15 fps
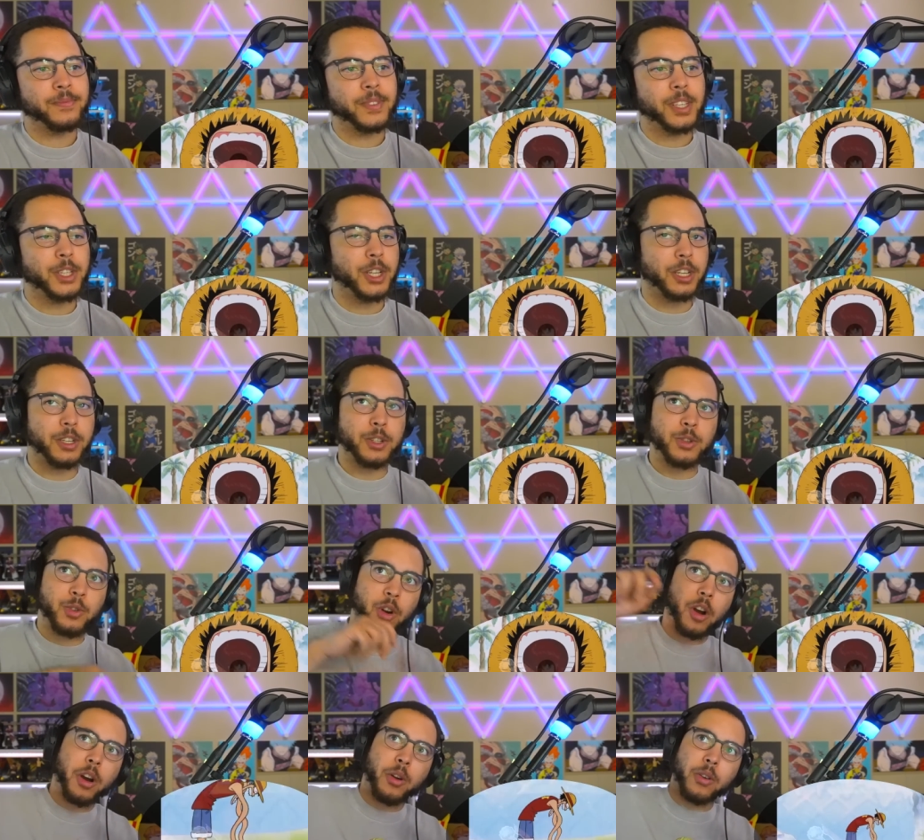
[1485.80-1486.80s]
She can just
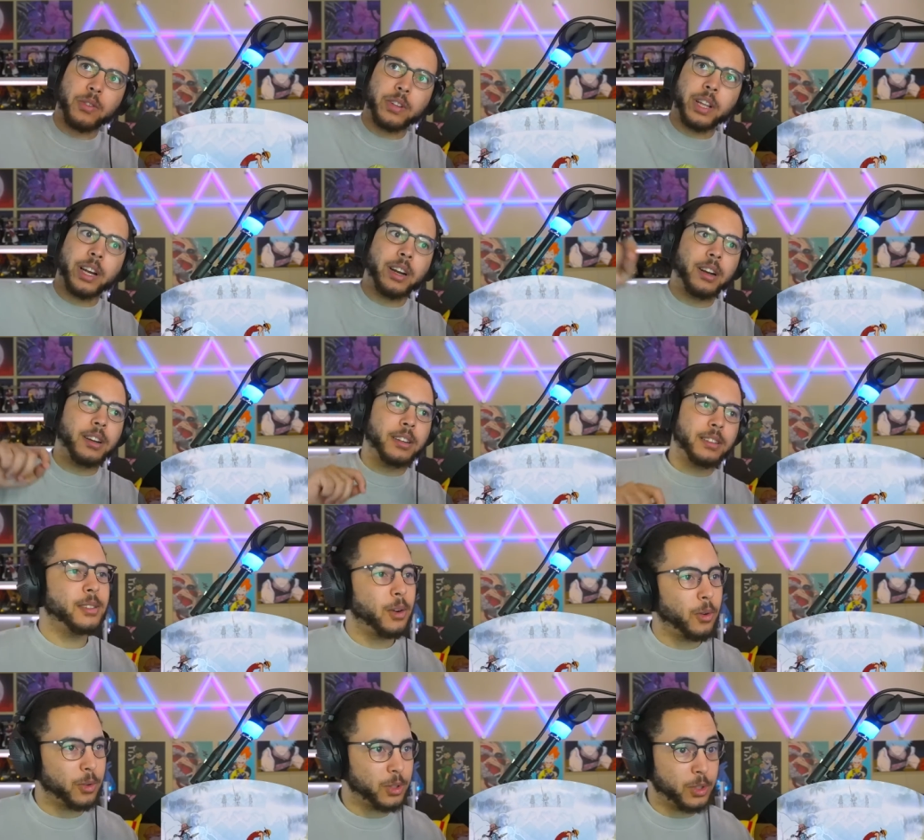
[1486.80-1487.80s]
draw it over there.
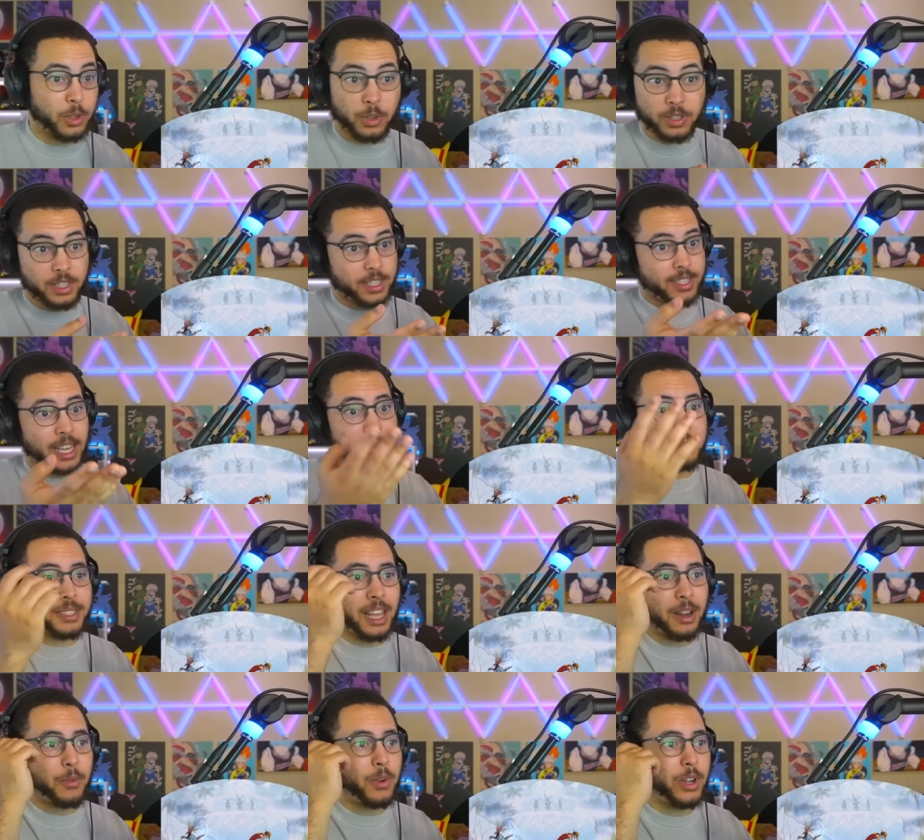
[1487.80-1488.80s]
Or, or the same
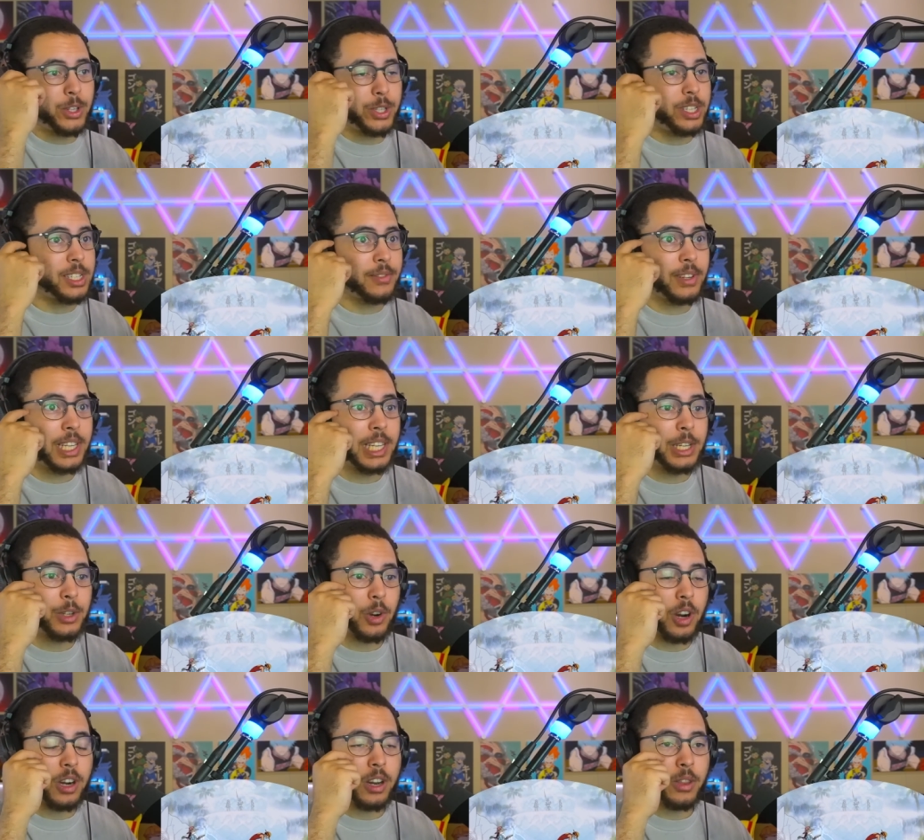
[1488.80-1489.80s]
exact one. She doesn't even need to
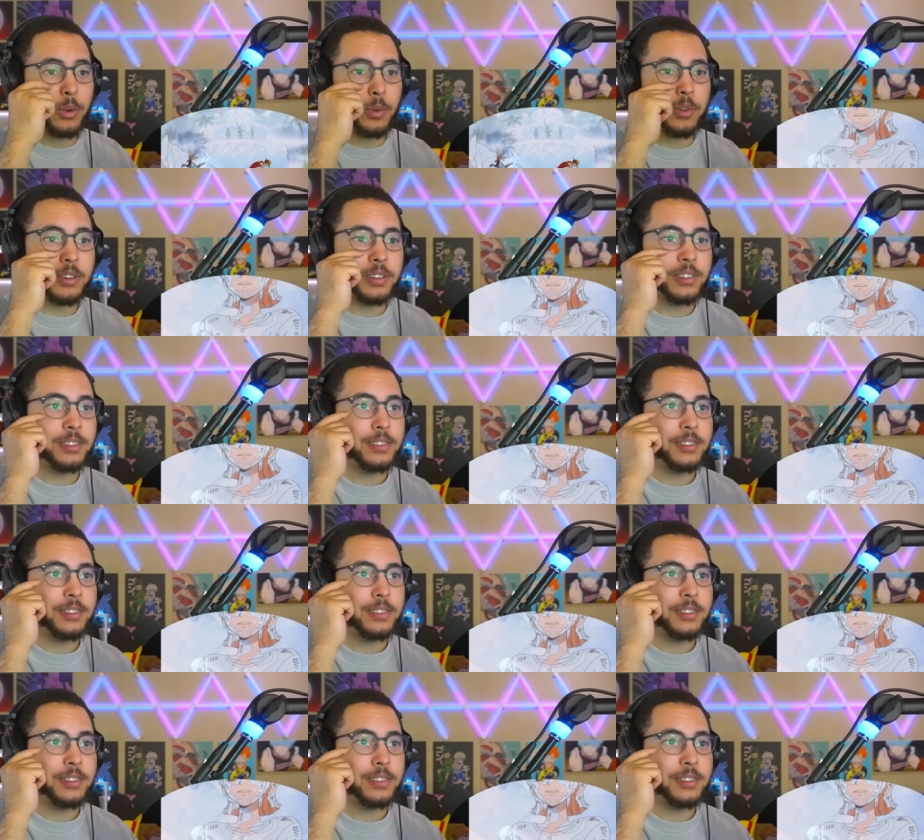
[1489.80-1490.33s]
draw another one.